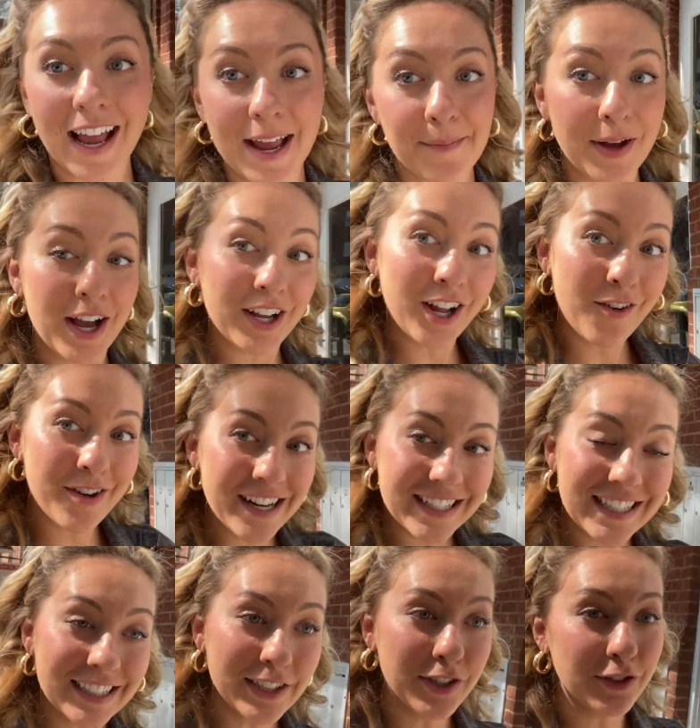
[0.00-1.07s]
I'm going
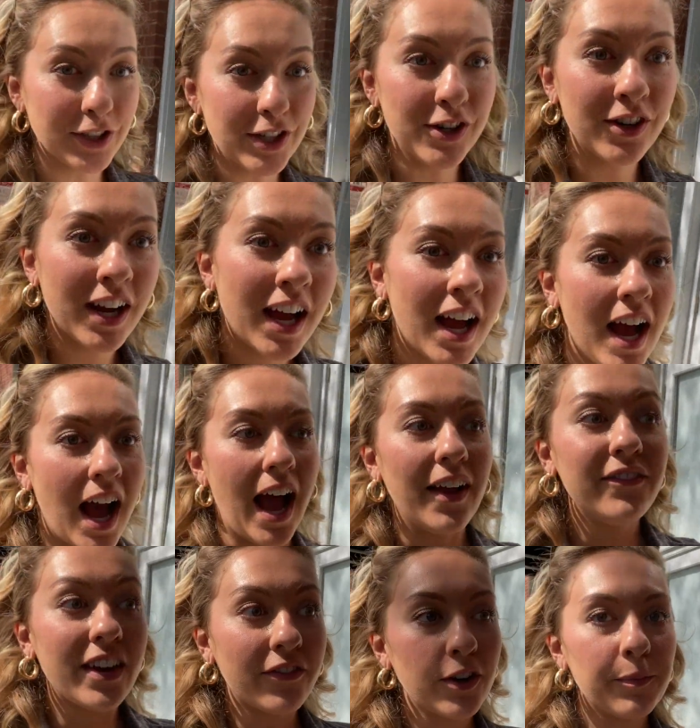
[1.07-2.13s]
to Lulu. I've
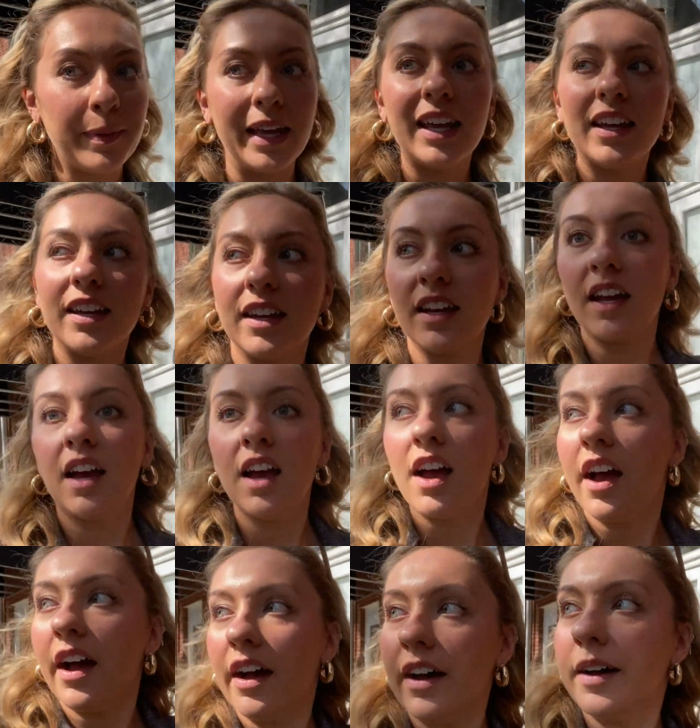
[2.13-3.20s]
never been,
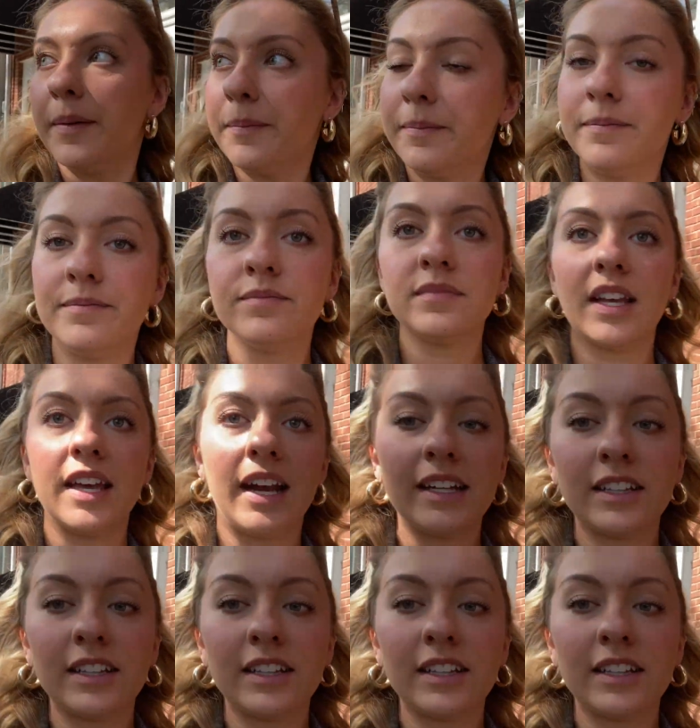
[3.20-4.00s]
um, and I